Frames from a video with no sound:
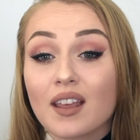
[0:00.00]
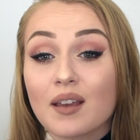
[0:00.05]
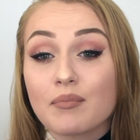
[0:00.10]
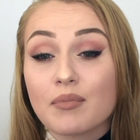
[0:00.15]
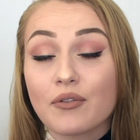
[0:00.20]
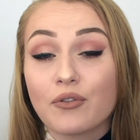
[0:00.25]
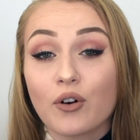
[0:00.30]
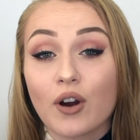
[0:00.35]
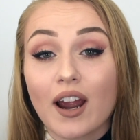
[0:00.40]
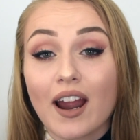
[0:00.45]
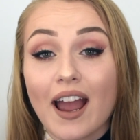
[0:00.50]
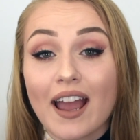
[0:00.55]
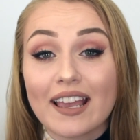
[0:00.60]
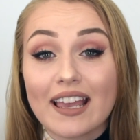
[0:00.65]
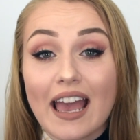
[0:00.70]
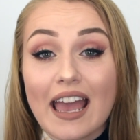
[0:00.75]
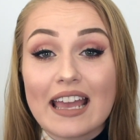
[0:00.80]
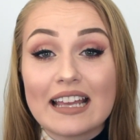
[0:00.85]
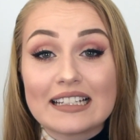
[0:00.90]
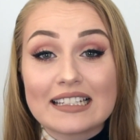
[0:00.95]
before I
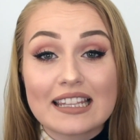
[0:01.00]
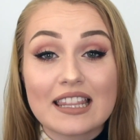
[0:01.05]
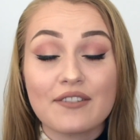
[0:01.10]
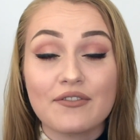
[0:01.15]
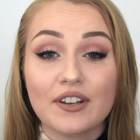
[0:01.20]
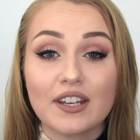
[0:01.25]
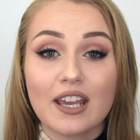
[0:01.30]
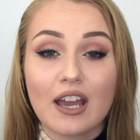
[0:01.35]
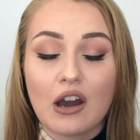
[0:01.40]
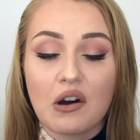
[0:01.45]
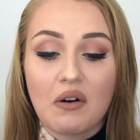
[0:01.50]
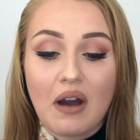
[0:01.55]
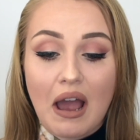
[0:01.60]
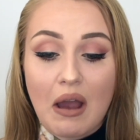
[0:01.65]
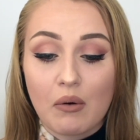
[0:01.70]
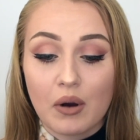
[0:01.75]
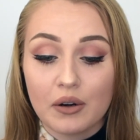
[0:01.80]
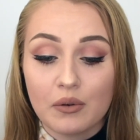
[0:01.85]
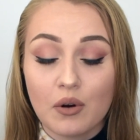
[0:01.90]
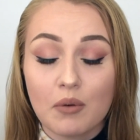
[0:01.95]
get into the video,
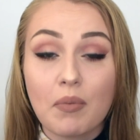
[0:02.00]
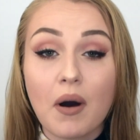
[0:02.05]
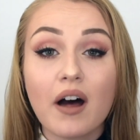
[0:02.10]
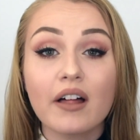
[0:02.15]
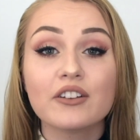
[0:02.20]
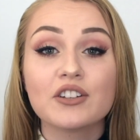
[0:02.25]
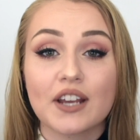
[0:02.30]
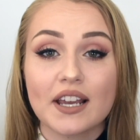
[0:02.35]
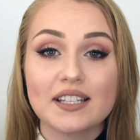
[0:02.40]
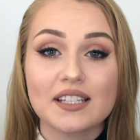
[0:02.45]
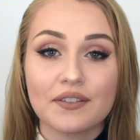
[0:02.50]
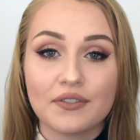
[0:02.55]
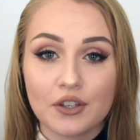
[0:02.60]
I want to apologize